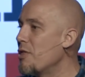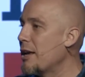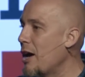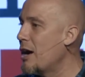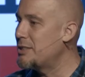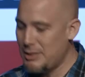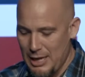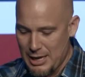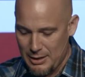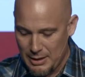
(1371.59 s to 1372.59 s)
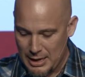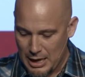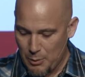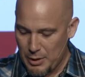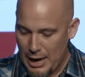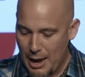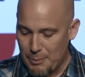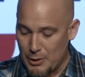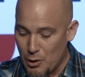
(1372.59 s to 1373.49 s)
that God said it would happen.